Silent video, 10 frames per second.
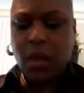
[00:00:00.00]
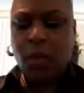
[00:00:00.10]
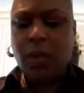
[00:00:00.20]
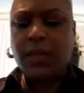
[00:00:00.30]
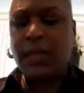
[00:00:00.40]

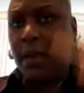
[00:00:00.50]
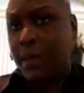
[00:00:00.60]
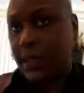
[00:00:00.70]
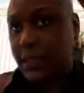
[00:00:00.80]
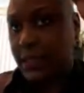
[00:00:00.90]
One time
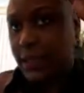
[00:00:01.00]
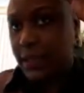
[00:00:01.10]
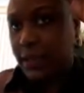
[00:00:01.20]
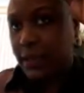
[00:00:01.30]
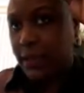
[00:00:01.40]
I did
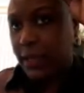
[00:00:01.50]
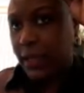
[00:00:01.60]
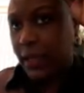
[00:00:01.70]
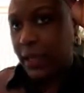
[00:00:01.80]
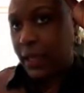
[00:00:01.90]
it,
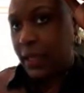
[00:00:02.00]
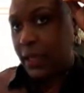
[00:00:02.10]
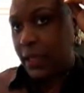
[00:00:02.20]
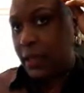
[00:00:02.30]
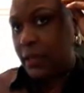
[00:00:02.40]

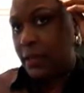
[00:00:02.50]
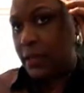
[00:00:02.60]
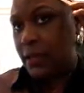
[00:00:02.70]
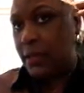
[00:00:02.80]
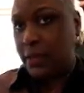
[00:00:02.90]
and
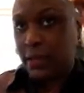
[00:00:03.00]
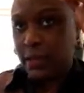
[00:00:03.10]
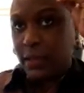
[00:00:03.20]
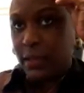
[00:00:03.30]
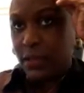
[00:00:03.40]

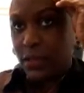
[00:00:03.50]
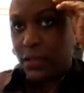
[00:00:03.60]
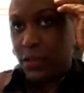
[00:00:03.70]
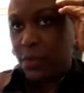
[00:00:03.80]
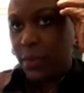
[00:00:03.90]
this
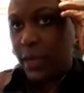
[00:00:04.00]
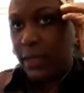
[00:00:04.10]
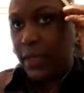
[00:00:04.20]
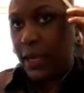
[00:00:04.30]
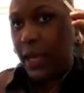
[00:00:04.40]
new wig
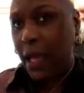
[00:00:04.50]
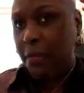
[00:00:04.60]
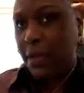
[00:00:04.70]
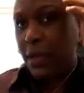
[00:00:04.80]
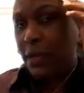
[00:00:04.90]
that I got,
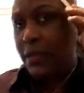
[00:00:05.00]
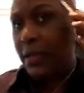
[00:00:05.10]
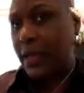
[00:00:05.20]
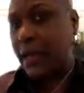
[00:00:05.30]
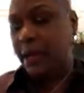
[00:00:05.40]
because
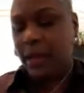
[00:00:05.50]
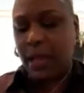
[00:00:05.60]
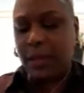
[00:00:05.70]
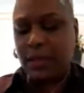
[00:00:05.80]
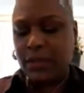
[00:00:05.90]
the
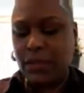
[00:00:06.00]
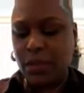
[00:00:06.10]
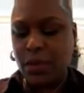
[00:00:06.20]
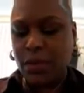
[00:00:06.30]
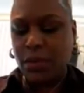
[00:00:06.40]
hairline is
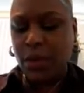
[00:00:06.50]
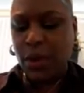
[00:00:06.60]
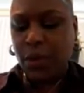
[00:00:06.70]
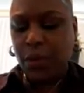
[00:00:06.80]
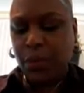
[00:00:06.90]
so
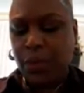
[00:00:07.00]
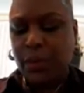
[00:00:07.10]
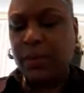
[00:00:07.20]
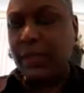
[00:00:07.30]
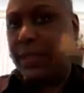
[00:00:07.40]

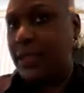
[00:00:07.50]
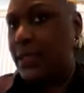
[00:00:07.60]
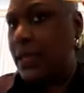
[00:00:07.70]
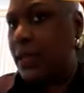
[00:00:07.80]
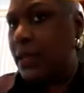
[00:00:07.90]

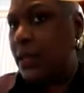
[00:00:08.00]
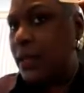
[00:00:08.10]
realistic,